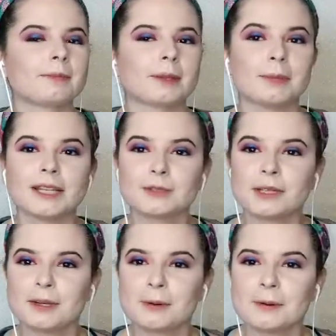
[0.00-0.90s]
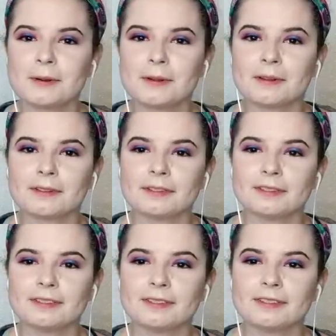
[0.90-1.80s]
But that's really cool.
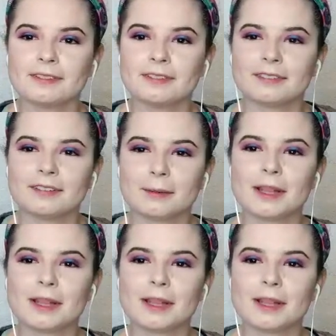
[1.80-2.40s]
I'm